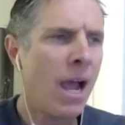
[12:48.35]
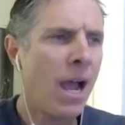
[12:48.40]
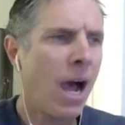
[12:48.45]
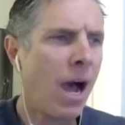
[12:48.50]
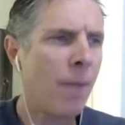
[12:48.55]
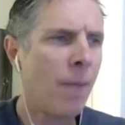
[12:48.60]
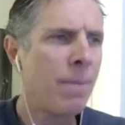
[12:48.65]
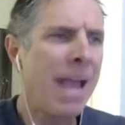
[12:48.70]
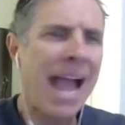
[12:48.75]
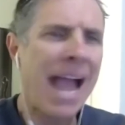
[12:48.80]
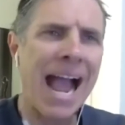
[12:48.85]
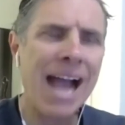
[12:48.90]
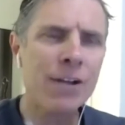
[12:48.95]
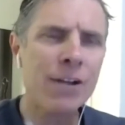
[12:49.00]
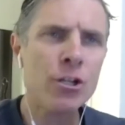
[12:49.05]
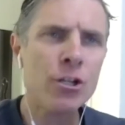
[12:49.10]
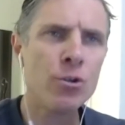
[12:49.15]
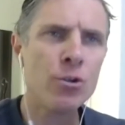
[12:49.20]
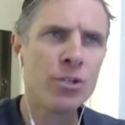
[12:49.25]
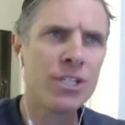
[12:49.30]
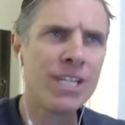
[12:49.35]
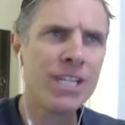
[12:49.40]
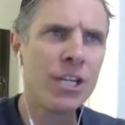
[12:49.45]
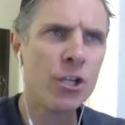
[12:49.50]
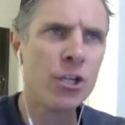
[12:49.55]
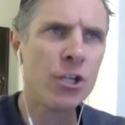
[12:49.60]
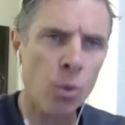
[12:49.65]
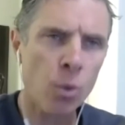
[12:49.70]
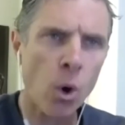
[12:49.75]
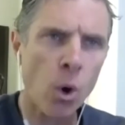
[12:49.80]
How do you see
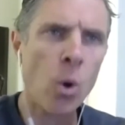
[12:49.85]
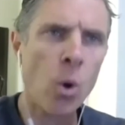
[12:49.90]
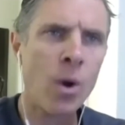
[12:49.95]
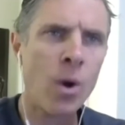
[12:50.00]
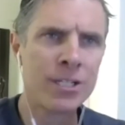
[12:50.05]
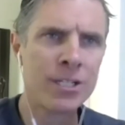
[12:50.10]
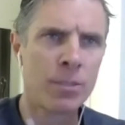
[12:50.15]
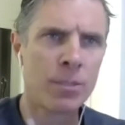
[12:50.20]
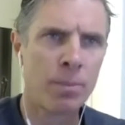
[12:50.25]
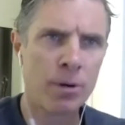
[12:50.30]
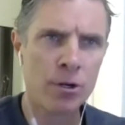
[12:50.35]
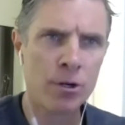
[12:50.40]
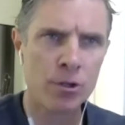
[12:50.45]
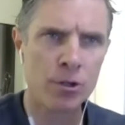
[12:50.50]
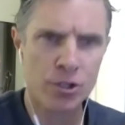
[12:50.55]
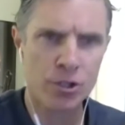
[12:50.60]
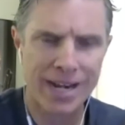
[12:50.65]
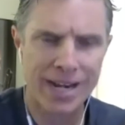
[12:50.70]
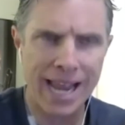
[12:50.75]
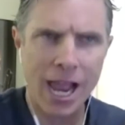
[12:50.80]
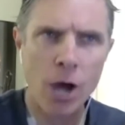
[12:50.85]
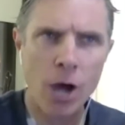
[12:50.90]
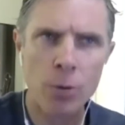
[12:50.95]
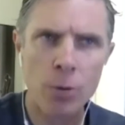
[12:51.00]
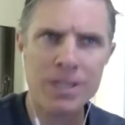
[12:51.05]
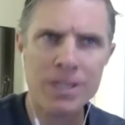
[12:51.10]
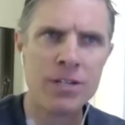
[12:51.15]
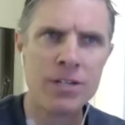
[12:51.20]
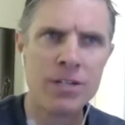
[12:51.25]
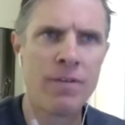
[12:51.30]
your role as a producer in
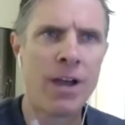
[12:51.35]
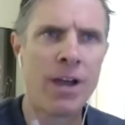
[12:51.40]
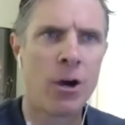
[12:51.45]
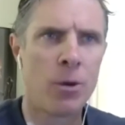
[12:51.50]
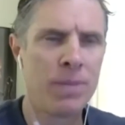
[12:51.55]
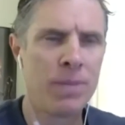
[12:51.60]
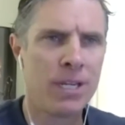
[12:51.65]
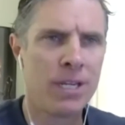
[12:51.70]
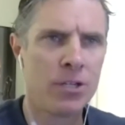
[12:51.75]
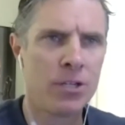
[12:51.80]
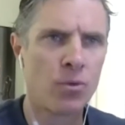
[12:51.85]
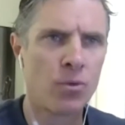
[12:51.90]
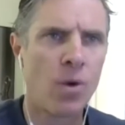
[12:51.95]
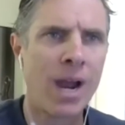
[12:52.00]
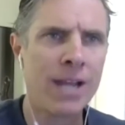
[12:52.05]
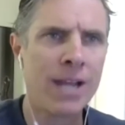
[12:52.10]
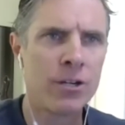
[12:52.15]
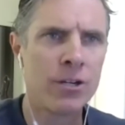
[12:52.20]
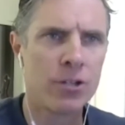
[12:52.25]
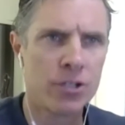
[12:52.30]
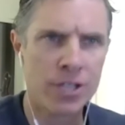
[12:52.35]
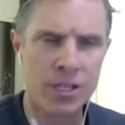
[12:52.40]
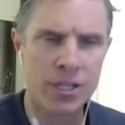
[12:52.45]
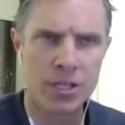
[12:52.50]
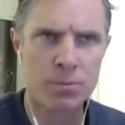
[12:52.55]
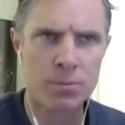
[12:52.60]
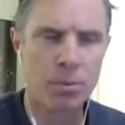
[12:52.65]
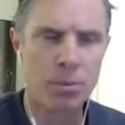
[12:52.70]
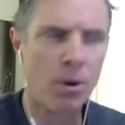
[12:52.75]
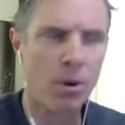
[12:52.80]
helping develop these writers and
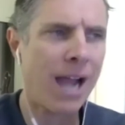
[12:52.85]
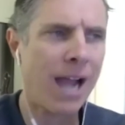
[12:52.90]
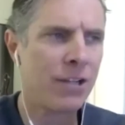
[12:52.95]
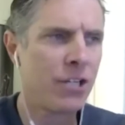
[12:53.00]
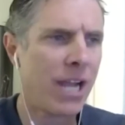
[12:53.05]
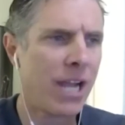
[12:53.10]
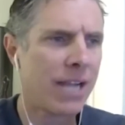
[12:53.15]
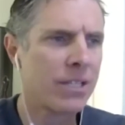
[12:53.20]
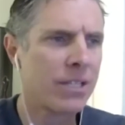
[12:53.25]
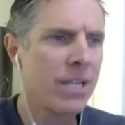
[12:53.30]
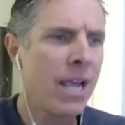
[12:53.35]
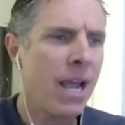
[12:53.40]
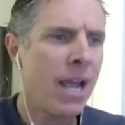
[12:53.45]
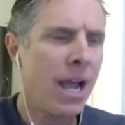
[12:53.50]
these projects?